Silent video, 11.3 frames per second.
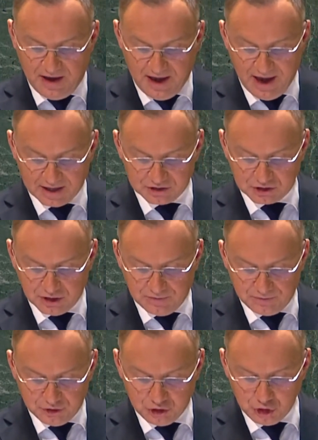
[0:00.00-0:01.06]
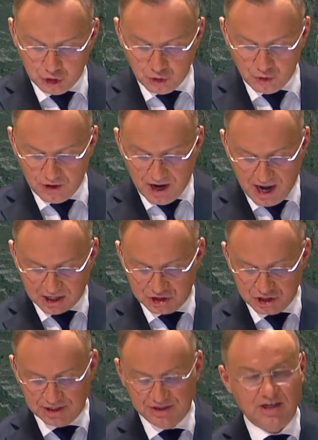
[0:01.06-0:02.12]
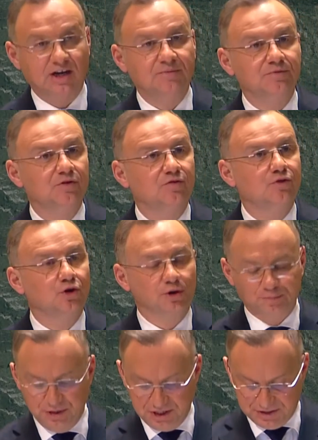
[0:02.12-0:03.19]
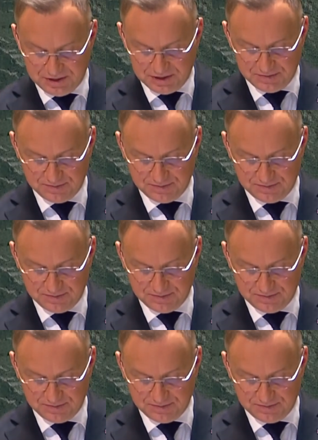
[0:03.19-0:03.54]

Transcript: and new agenda for peace.